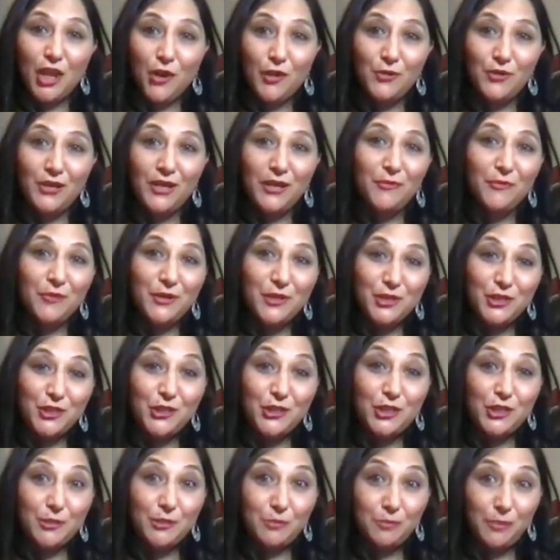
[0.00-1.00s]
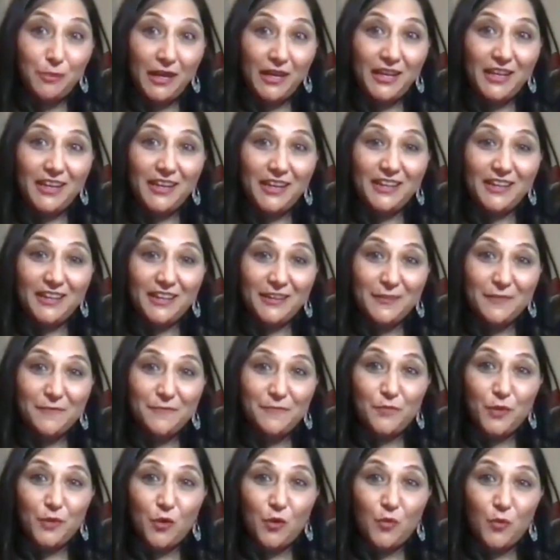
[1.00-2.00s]
in which you speak,
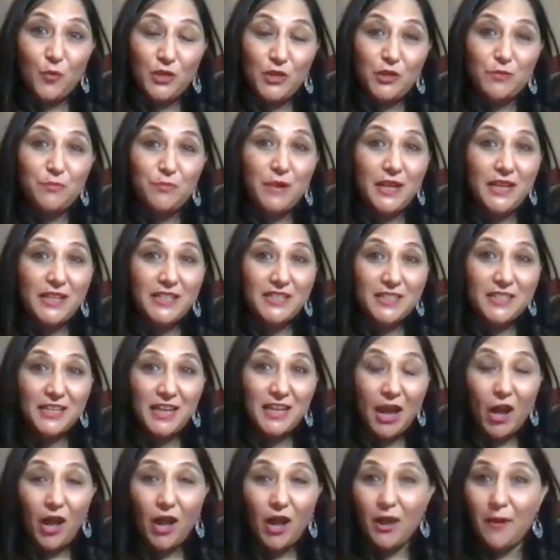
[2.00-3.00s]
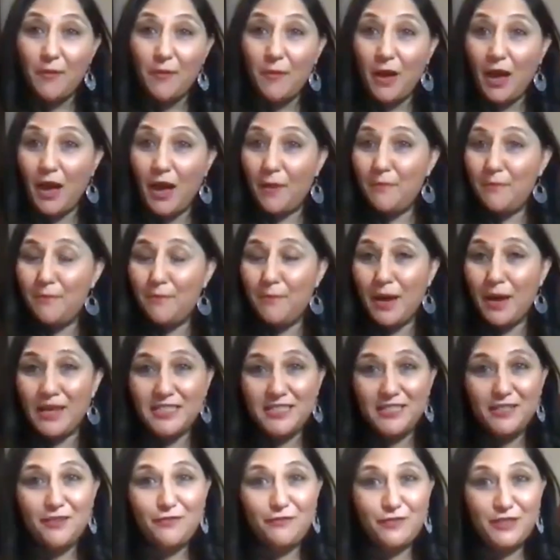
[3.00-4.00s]
which makes a
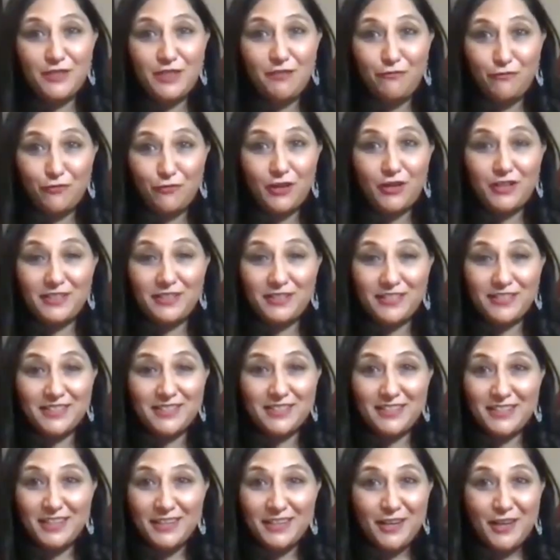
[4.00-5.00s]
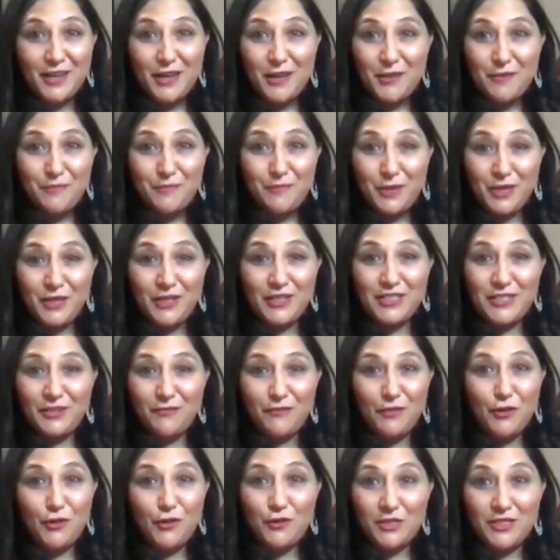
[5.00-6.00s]
massive difference. Because
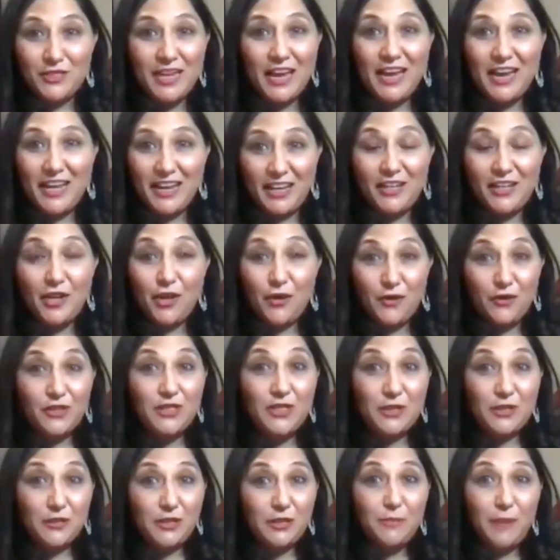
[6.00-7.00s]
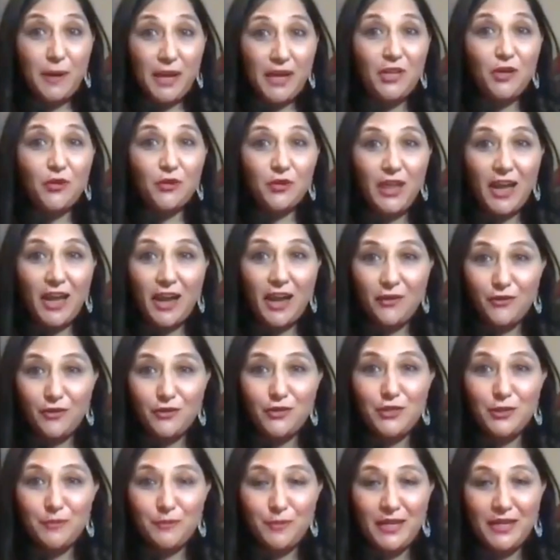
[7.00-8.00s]
if you say, depending on how you
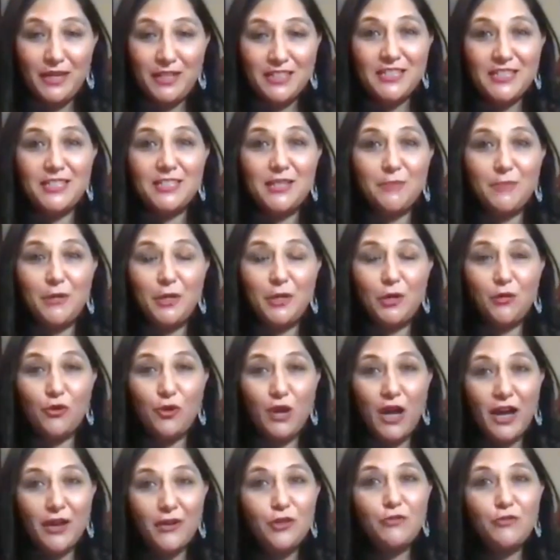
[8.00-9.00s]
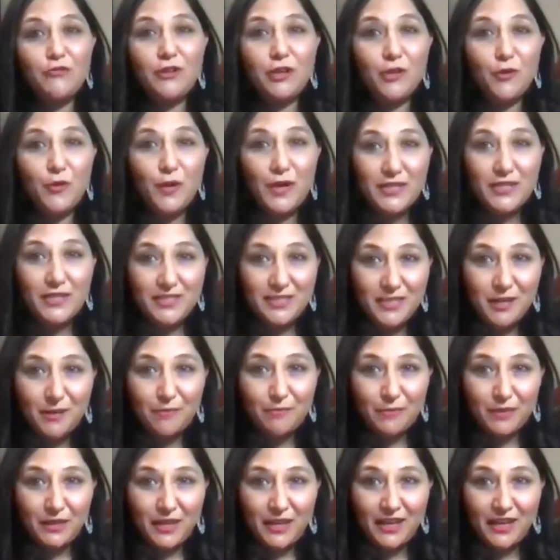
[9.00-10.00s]
speak to somebody or how you request
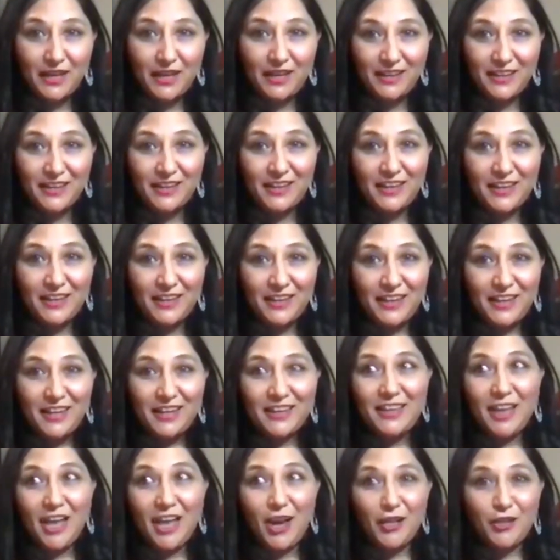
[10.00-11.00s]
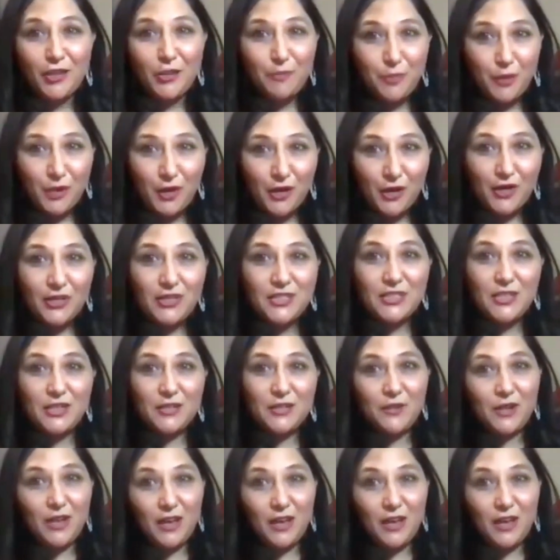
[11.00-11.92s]
something, that other person,